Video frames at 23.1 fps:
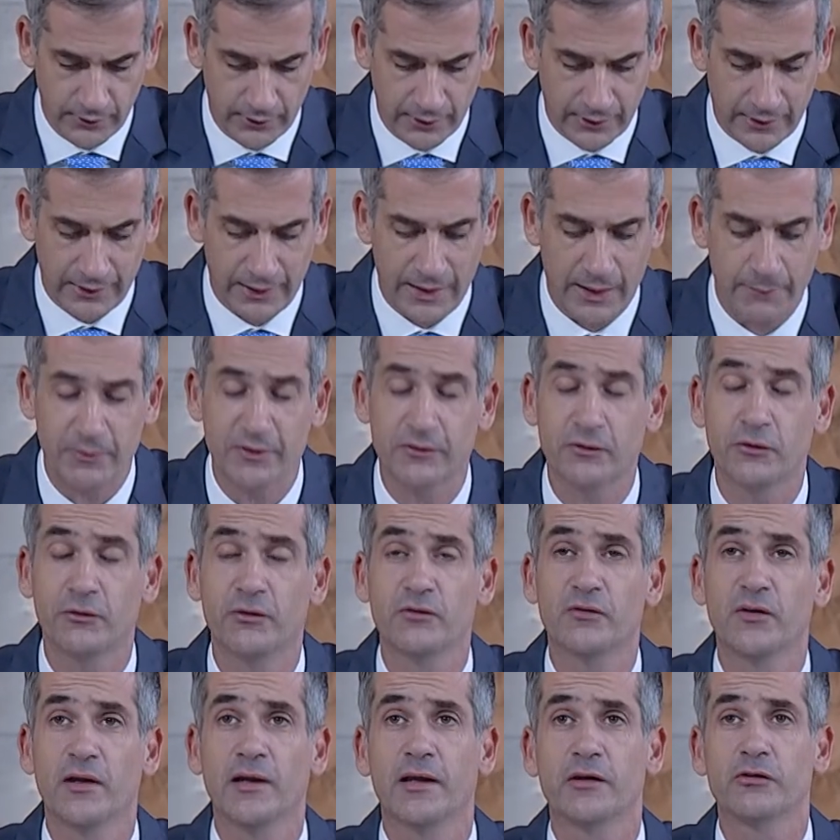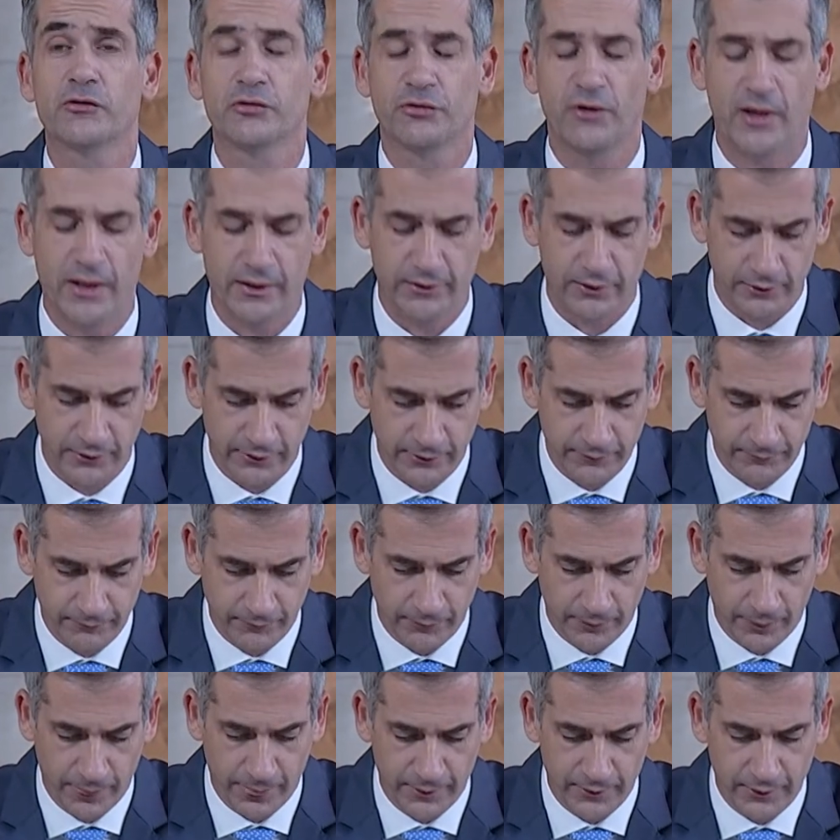Climate resilience, finally,
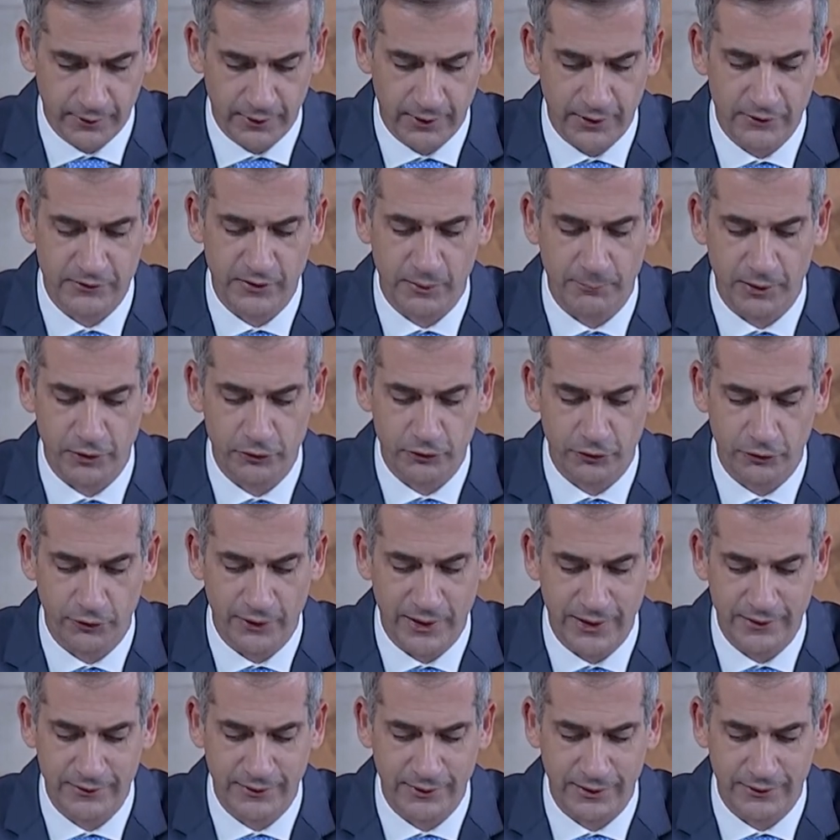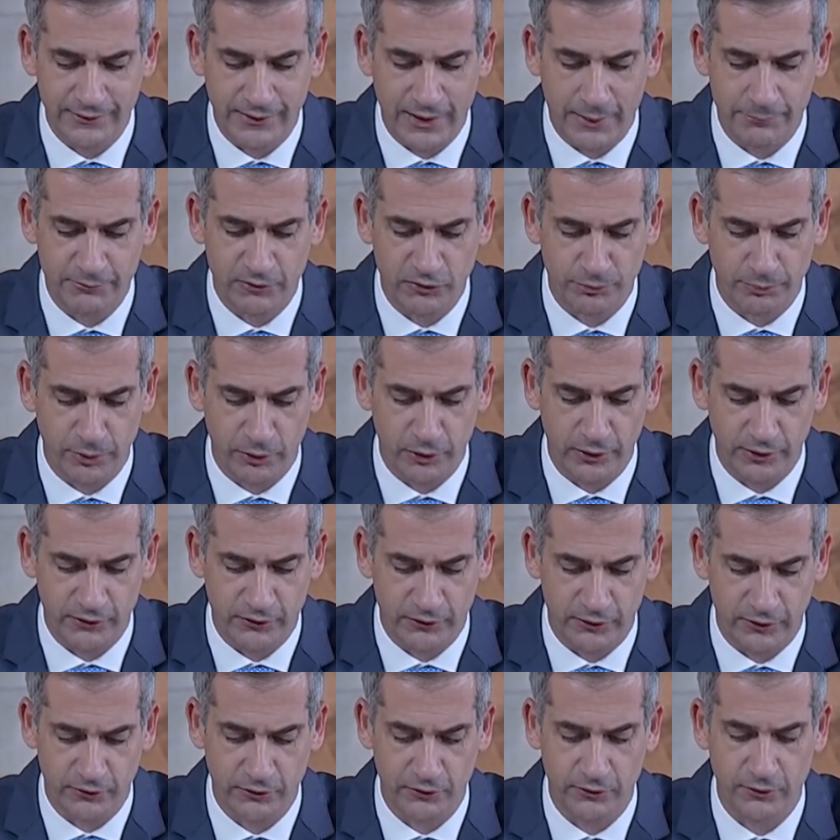is about creating adaptive
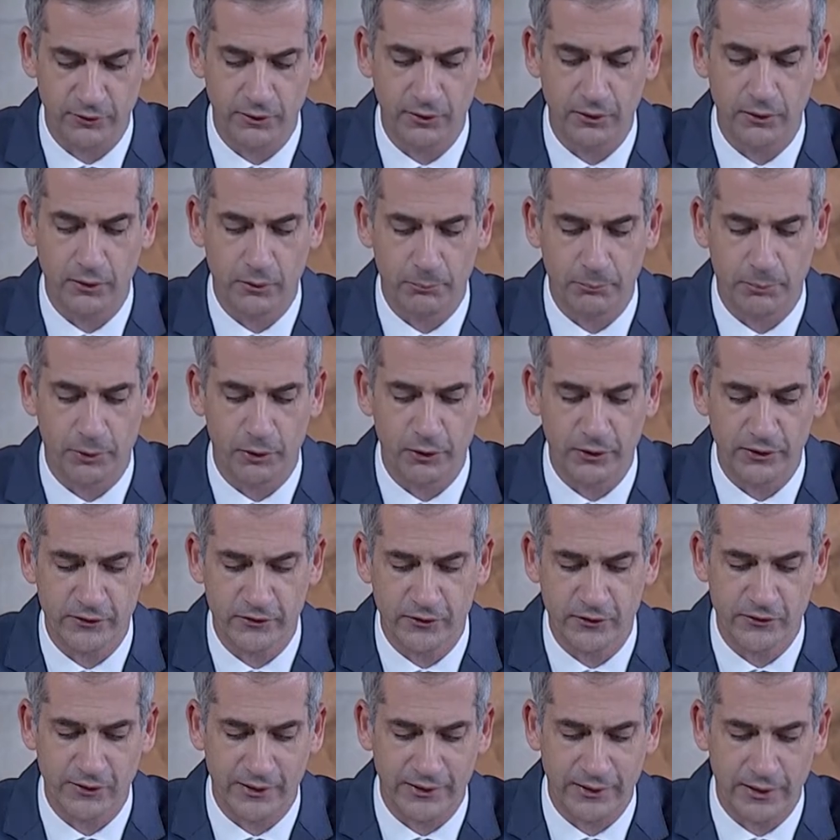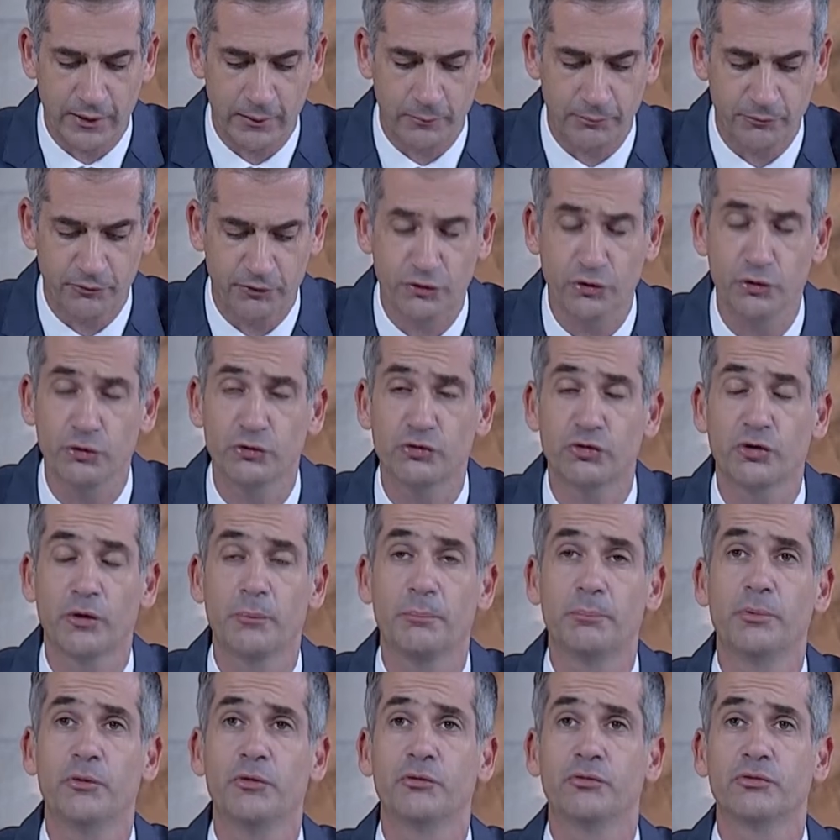policies that help
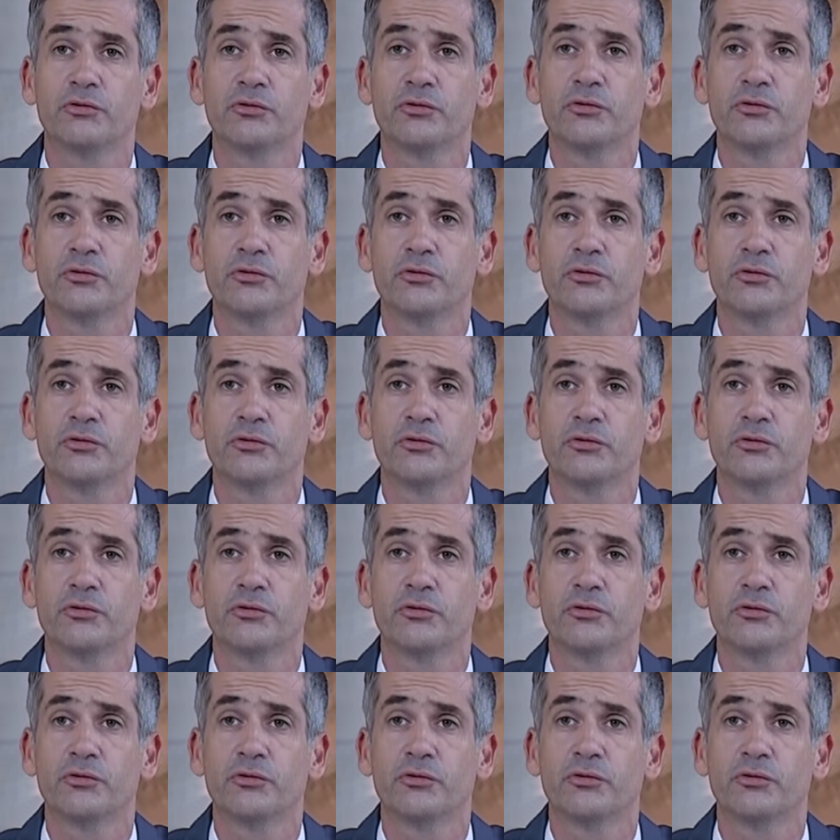future-proof